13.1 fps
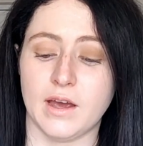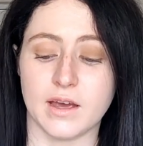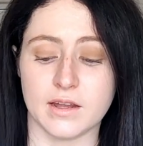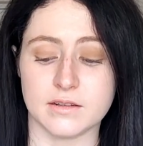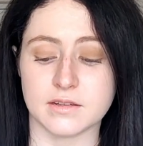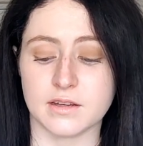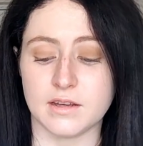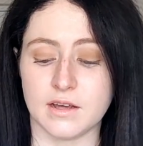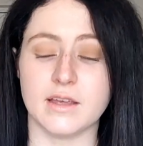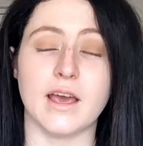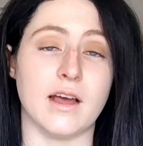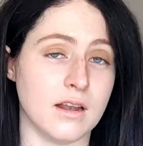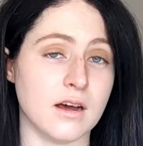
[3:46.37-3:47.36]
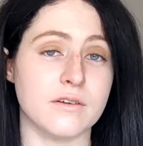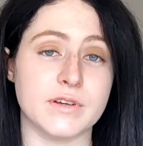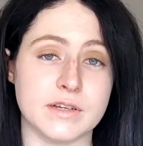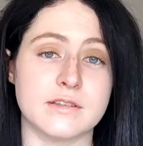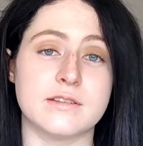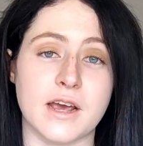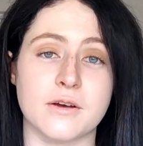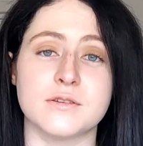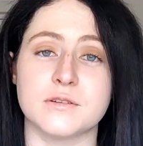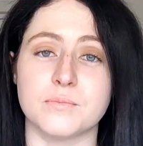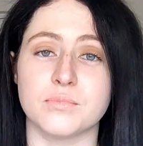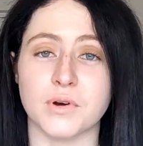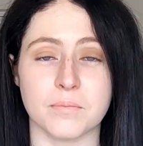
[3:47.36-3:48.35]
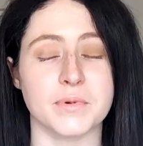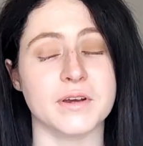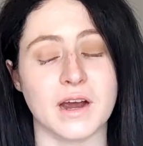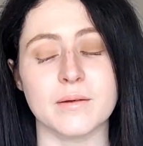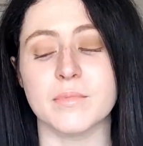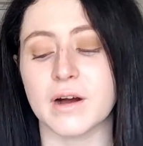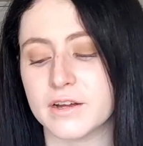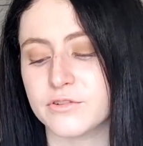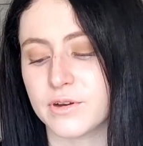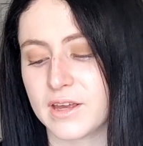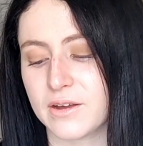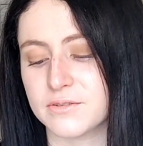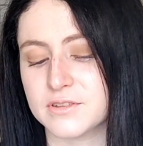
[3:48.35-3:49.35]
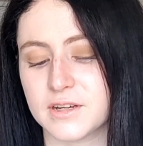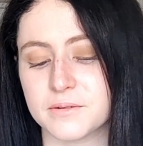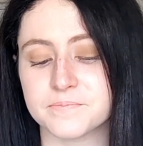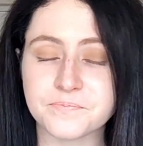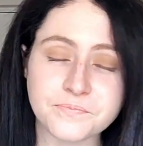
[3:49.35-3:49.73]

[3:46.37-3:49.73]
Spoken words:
And yeah, a lot of it is down to proper carbohydrate counting.